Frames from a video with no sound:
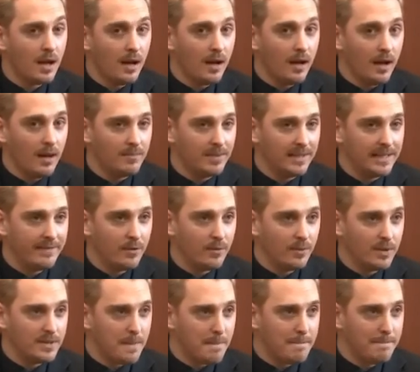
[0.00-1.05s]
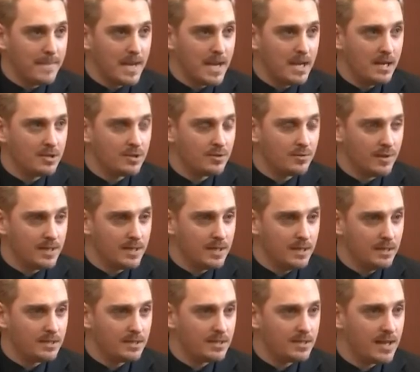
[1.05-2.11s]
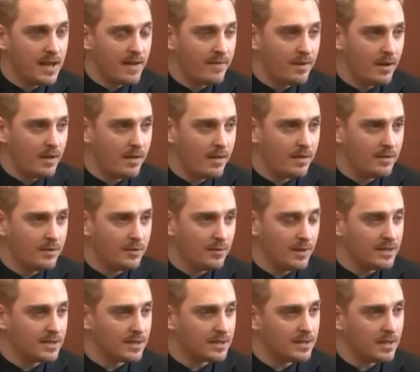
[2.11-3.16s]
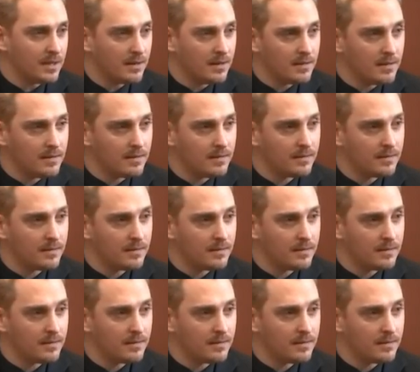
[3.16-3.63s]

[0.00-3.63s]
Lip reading: I believe it was May 27th, 2016.